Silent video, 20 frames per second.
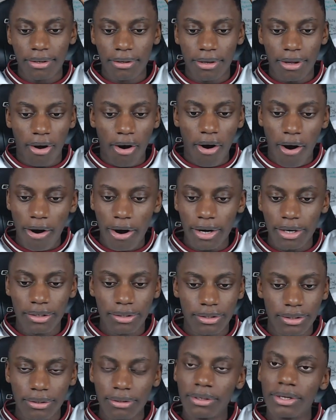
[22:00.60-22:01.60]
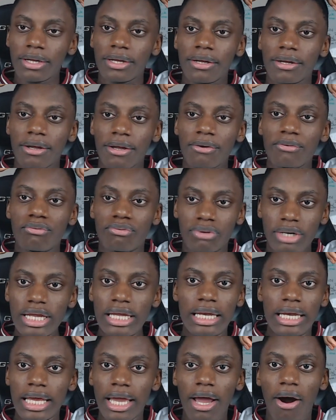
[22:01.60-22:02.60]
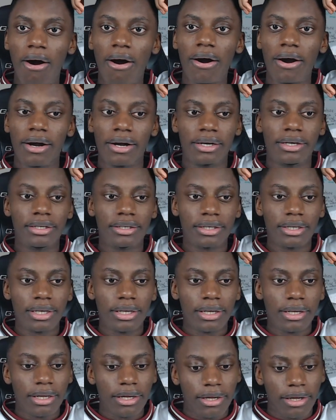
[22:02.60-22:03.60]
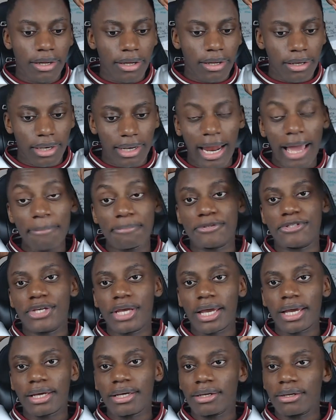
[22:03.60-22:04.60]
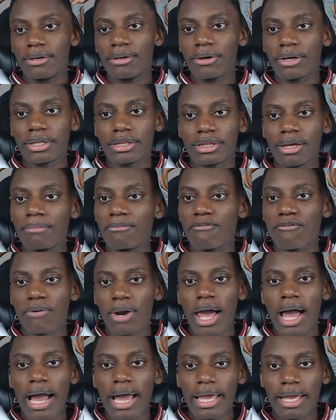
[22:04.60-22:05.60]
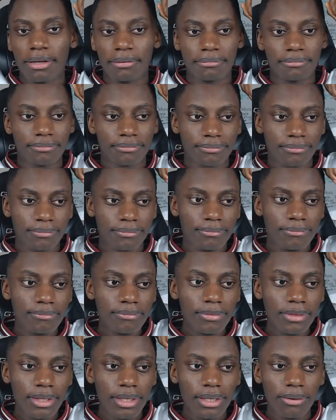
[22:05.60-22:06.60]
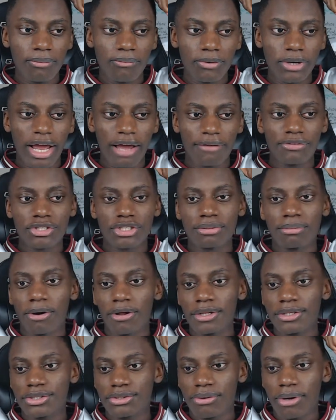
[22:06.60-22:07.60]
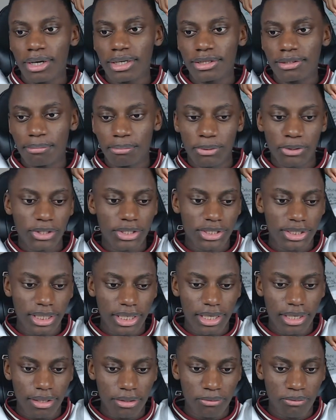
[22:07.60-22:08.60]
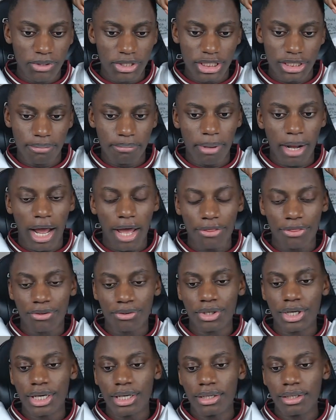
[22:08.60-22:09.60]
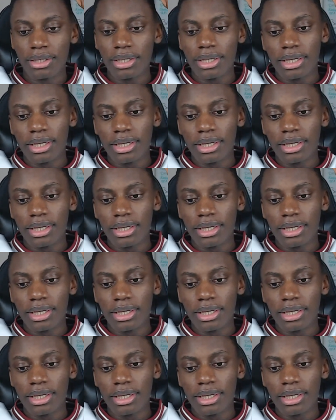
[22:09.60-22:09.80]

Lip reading: Hard. Really hard. Leipzig, look at them flying. We have the smallest squad in the Bundesliga and we just bought 3.